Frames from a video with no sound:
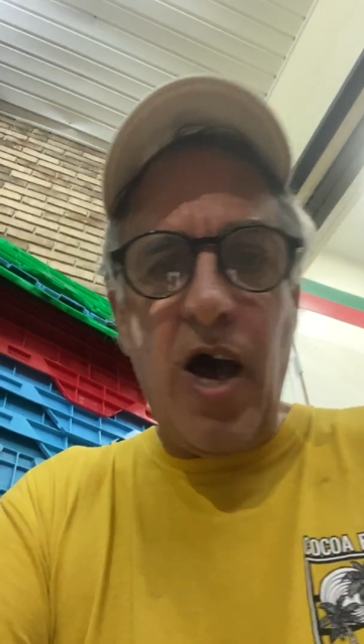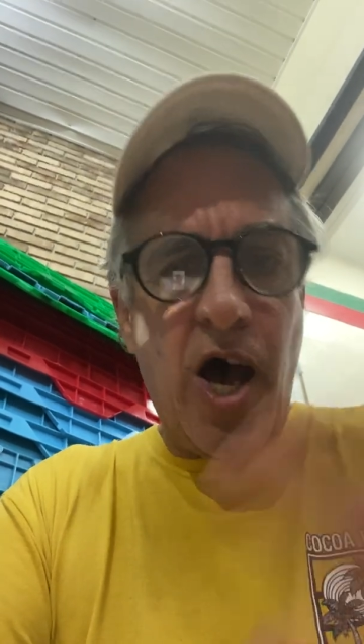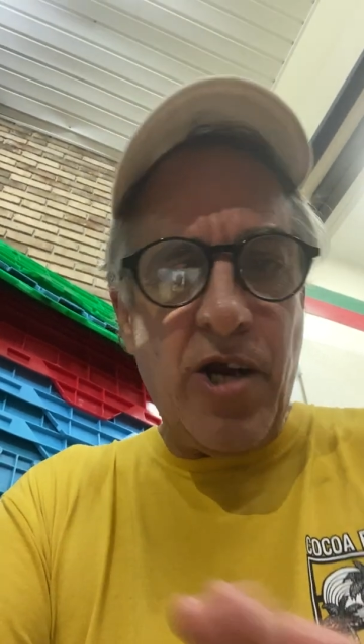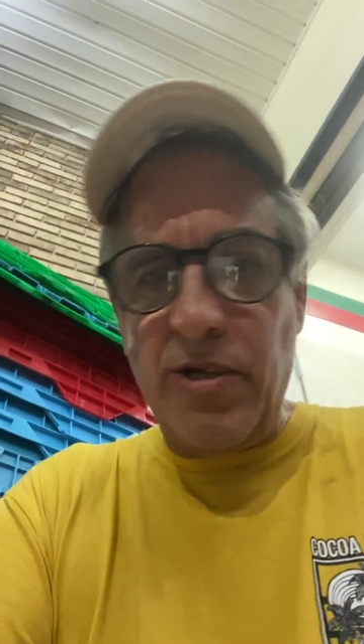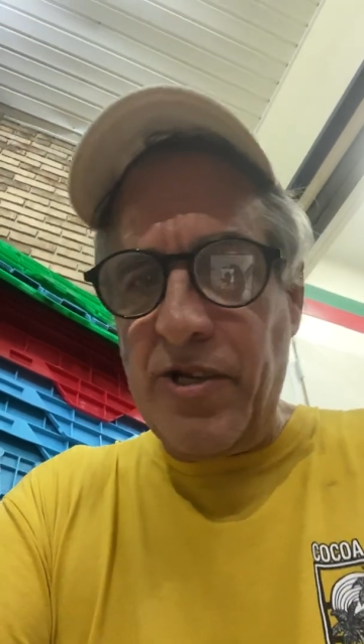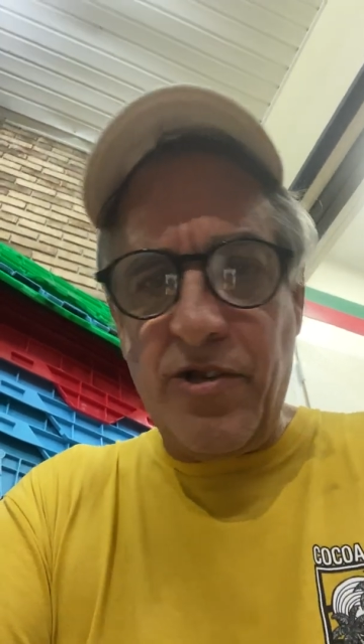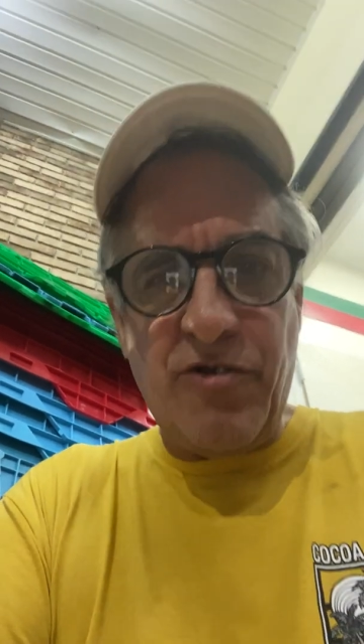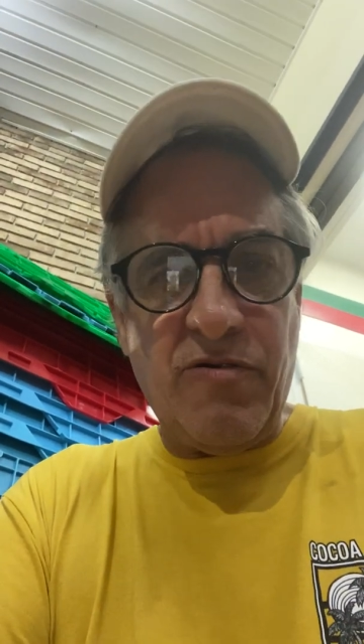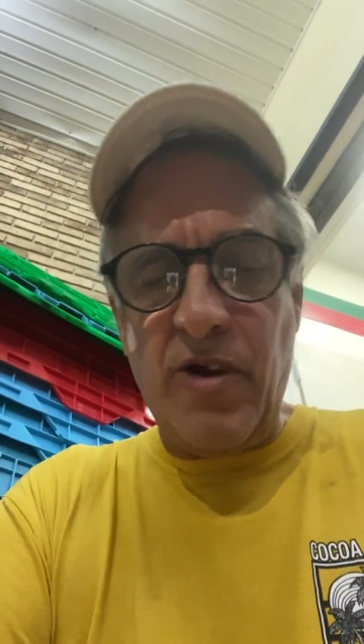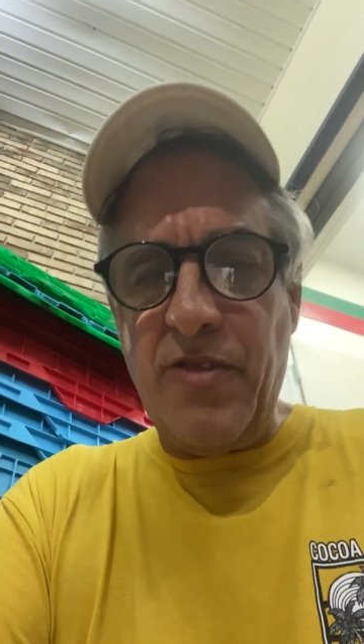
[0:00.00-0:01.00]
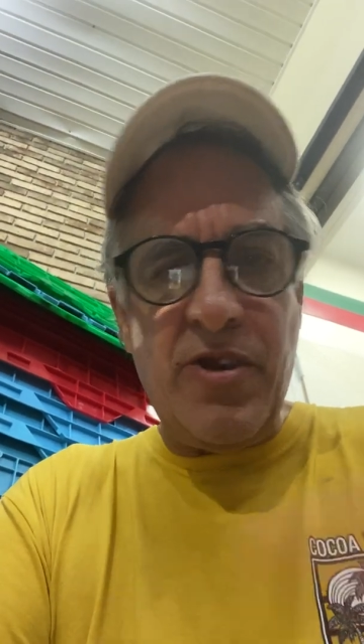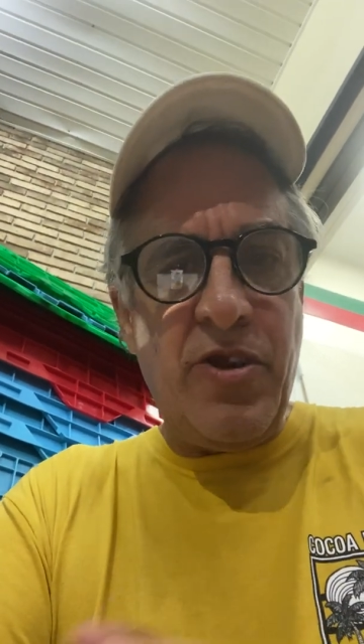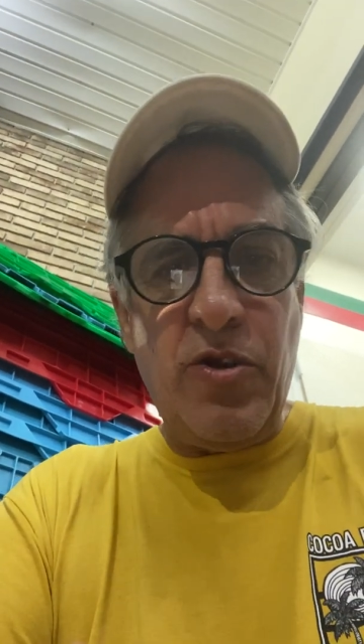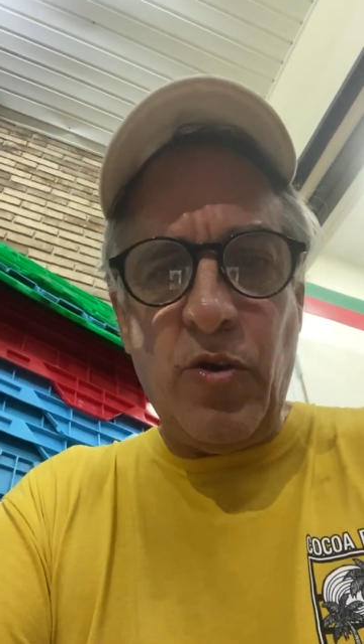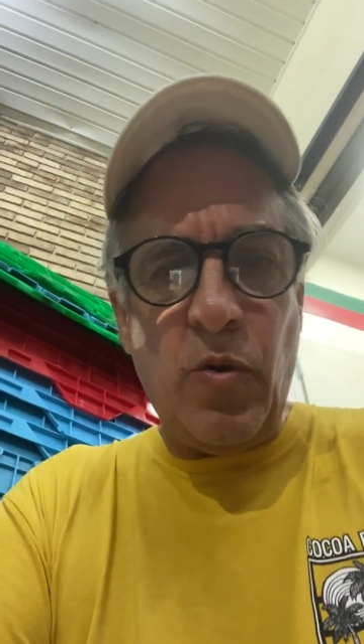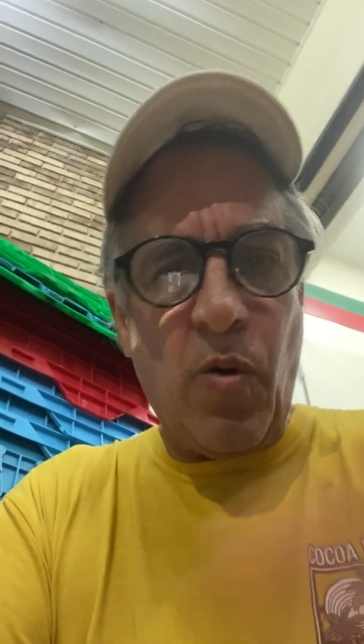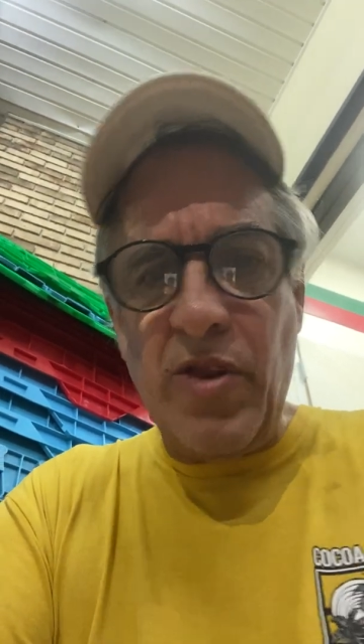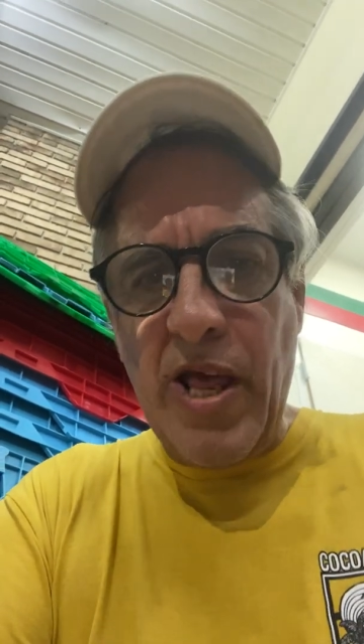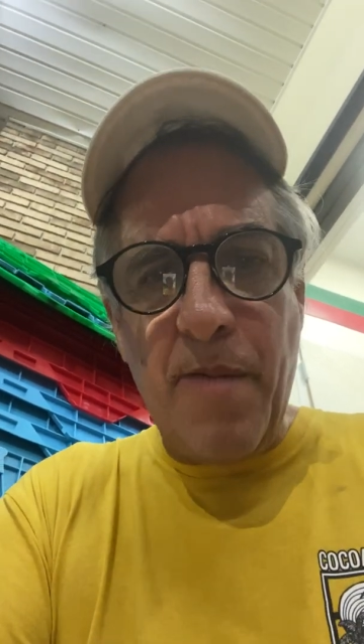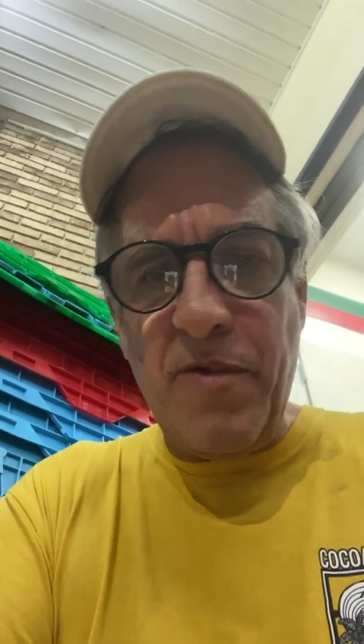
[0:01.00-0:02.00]
The
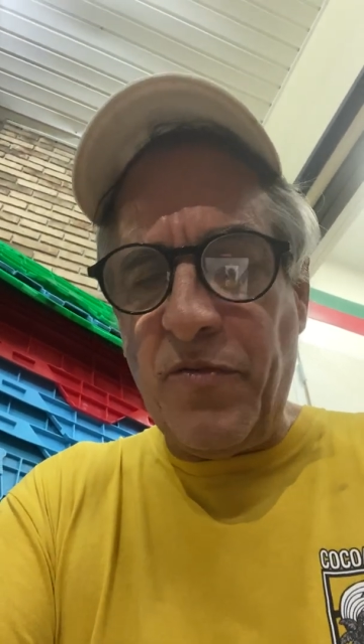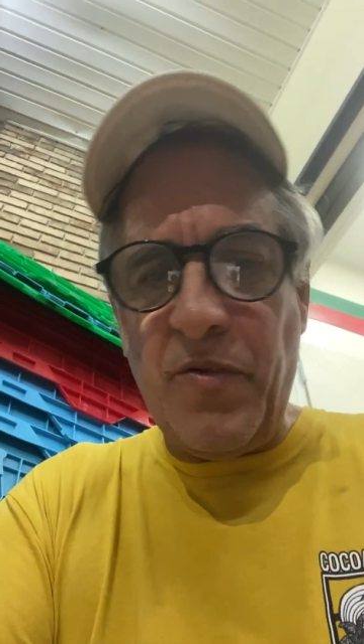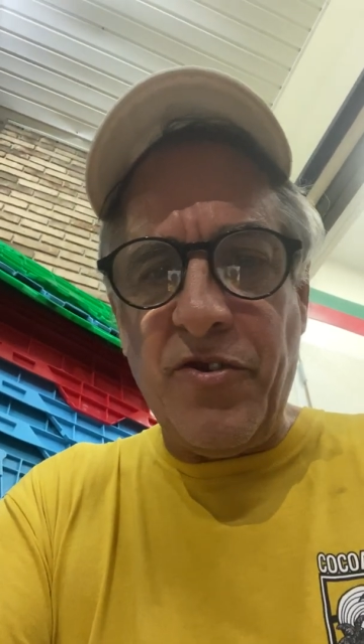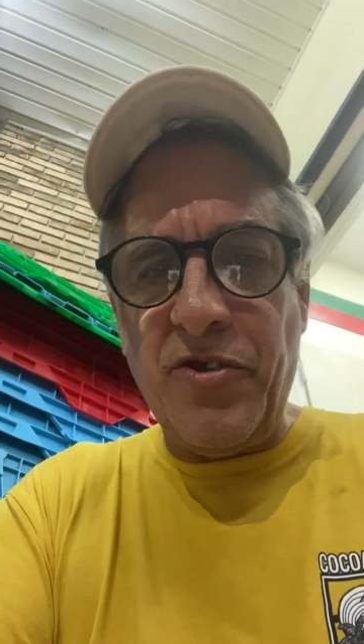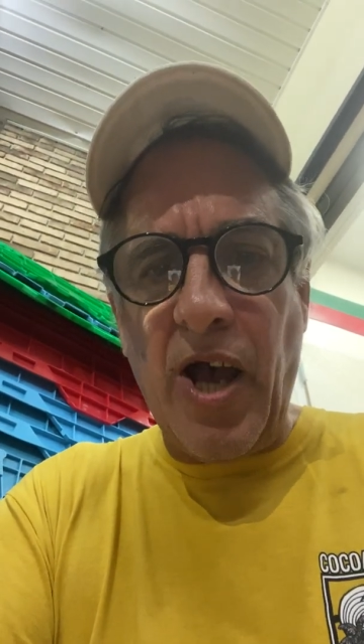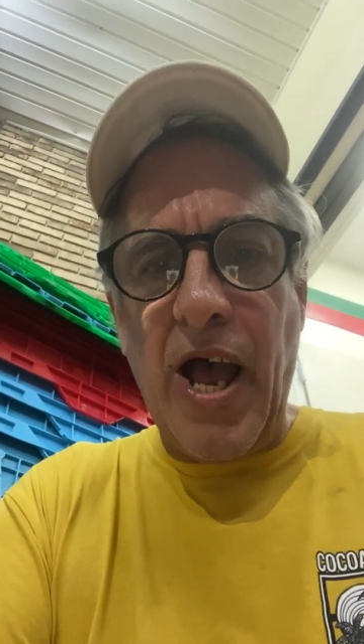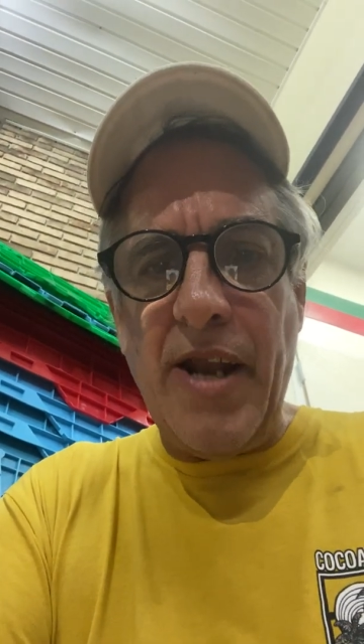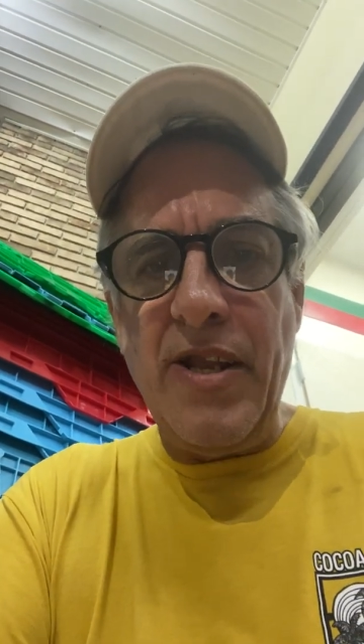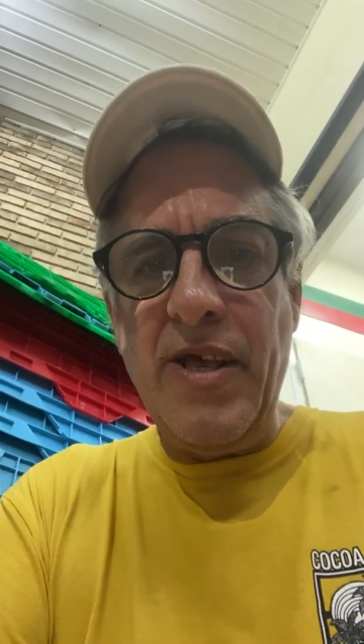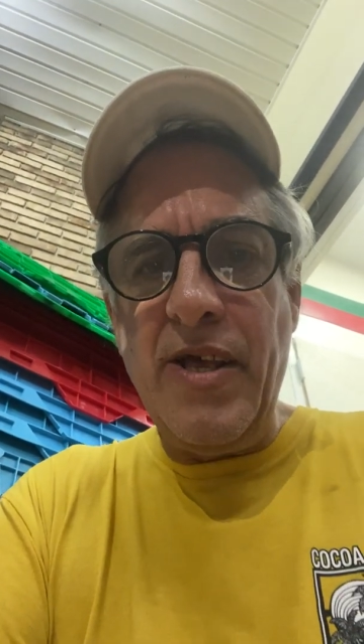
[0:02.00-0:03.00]
northern hemisphere is gone.